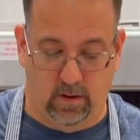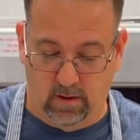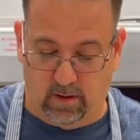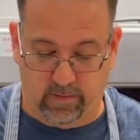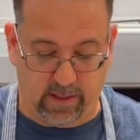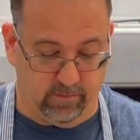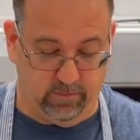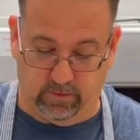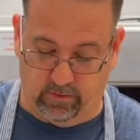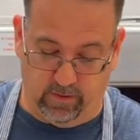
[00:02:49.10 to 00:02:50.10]
All right,
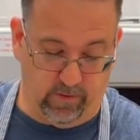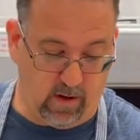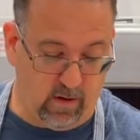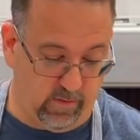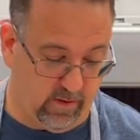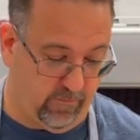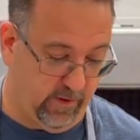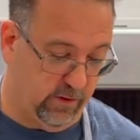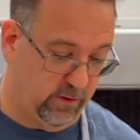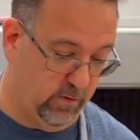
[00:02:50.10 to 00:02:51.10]
so here we are with the
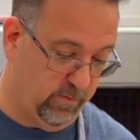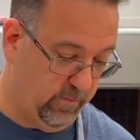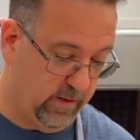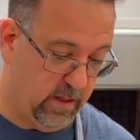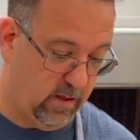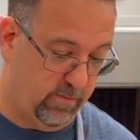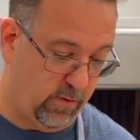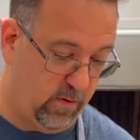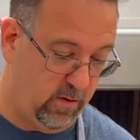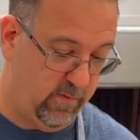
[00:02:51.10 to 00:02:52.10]
finished soup. We got our
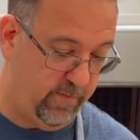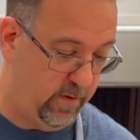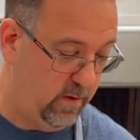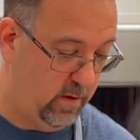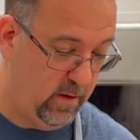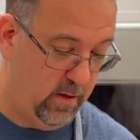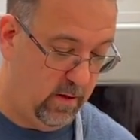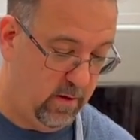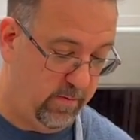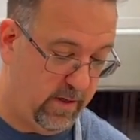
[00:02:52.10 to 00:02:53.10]
bowl of
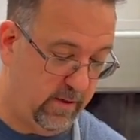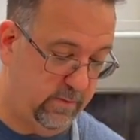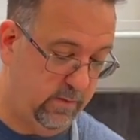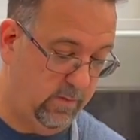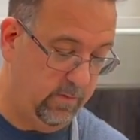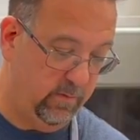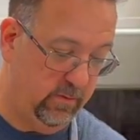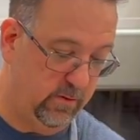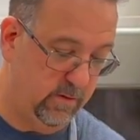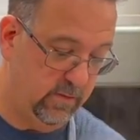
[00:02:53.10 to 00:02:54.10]
pasta.
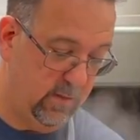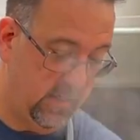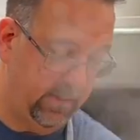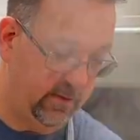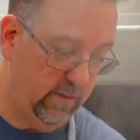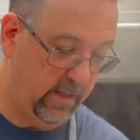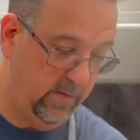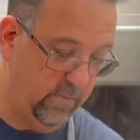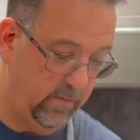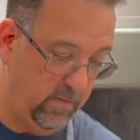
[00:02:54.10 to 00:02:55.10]
It's just a nice
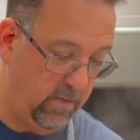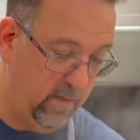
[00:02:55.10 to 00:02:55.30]
ladle.